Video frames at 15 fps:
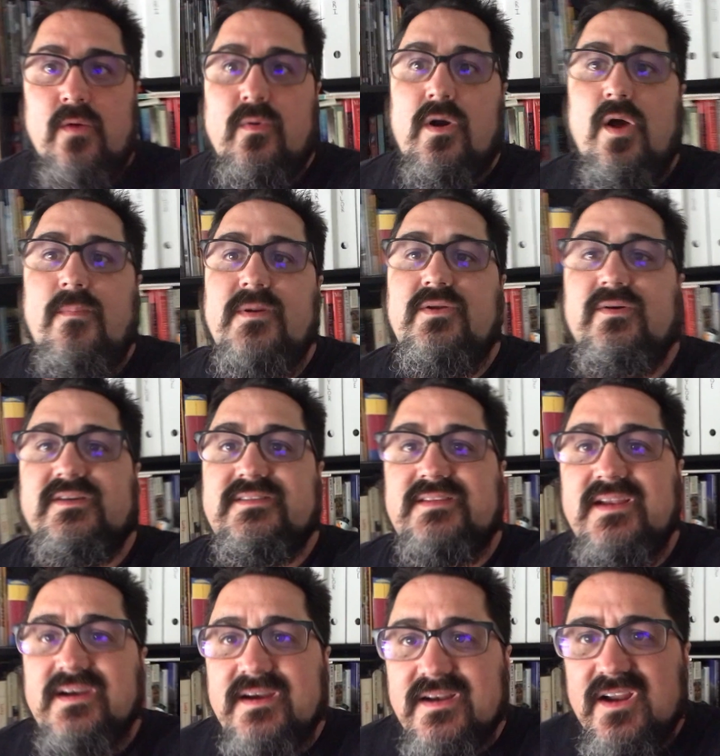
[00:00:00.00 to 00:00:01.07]
We're hoping to
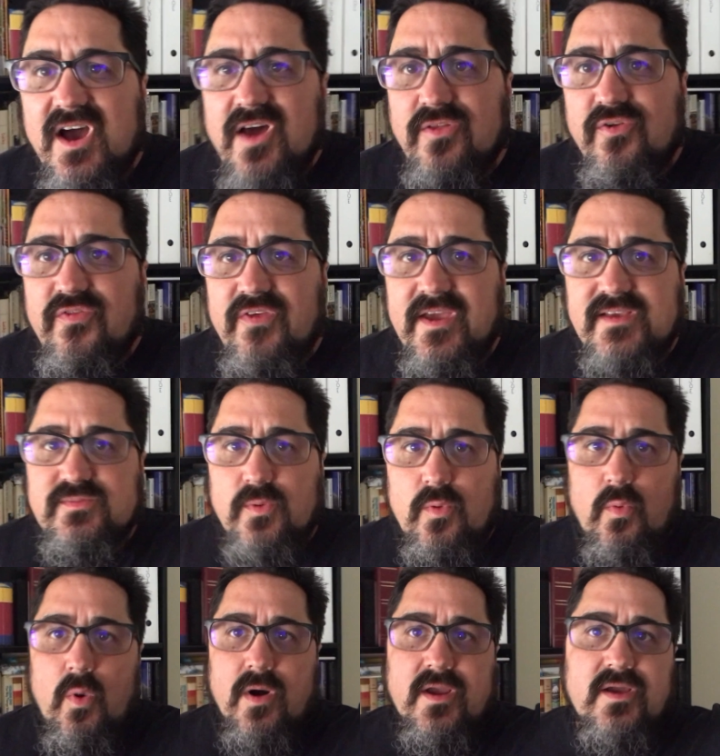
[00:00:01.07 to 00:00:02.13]
extend it into other things, but
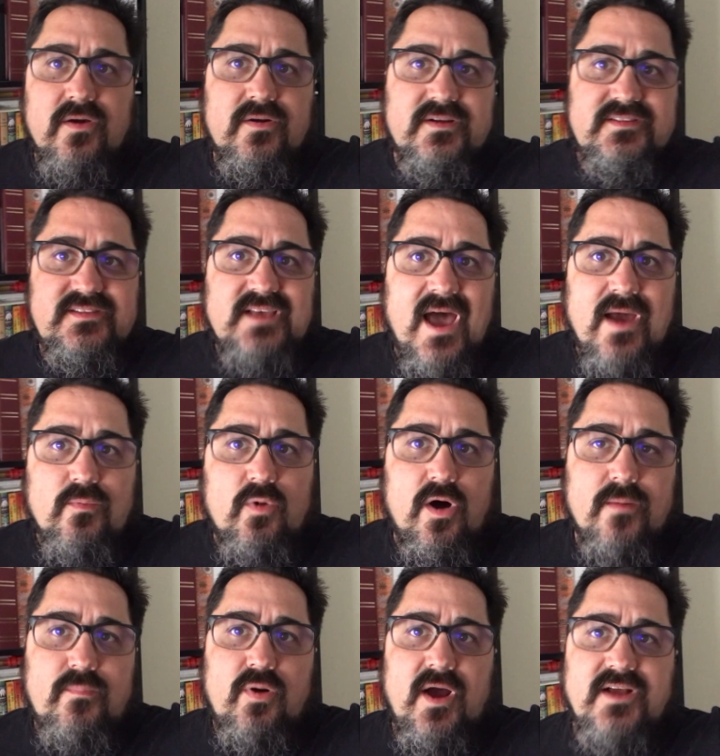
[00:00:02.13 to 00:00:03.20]
we're working on a
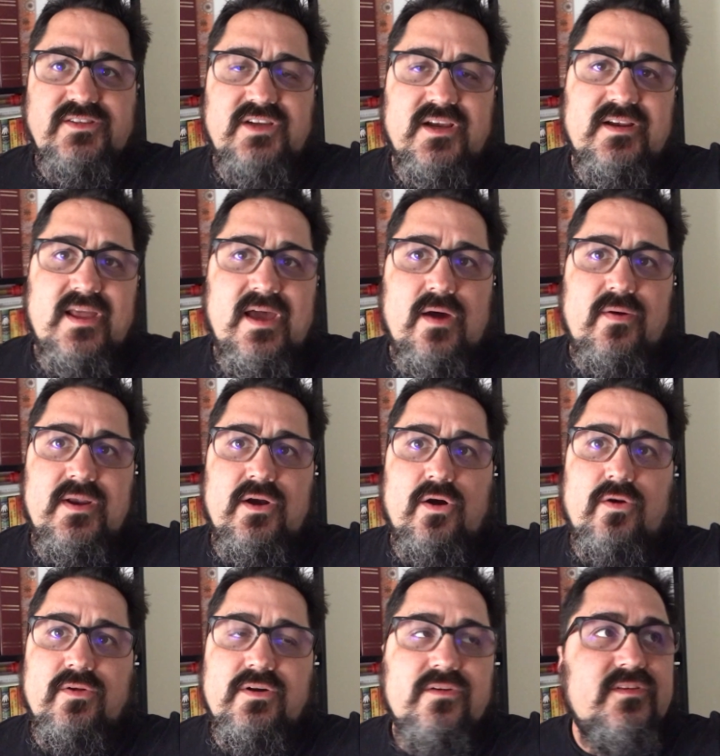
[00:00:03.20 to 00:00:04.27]
sidewalk project now. And
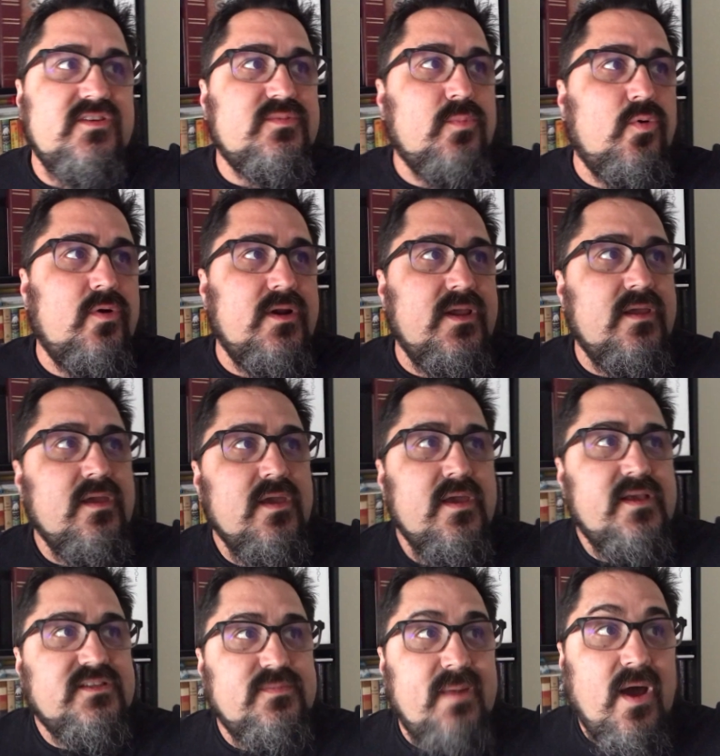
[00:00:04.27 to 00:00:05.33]
earlier this morning,
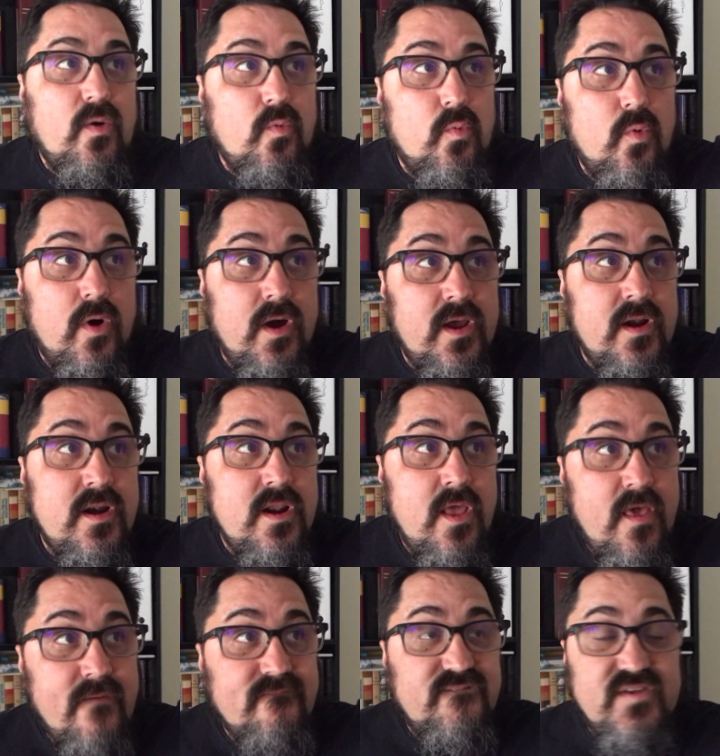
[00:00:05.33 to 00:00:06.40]
it's about
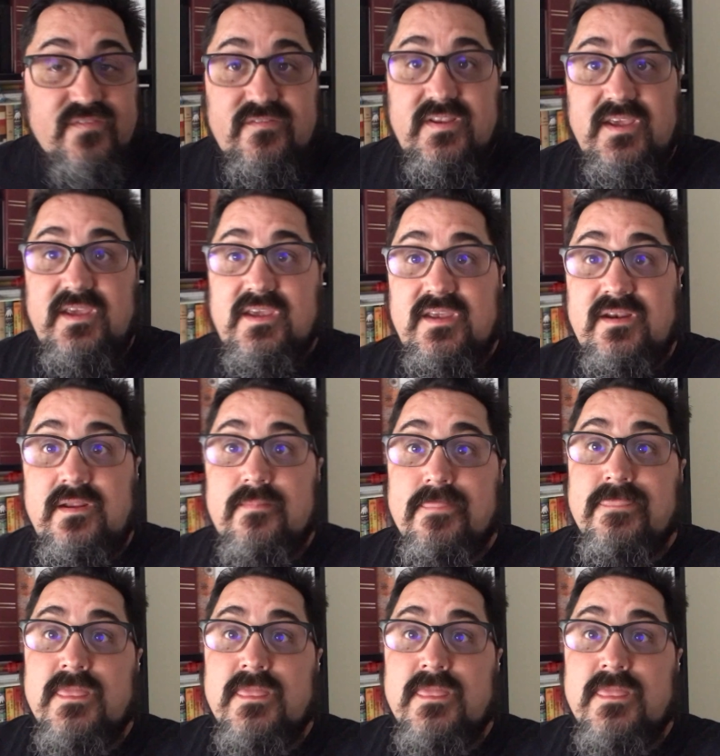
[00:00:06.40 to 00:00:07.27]
1:15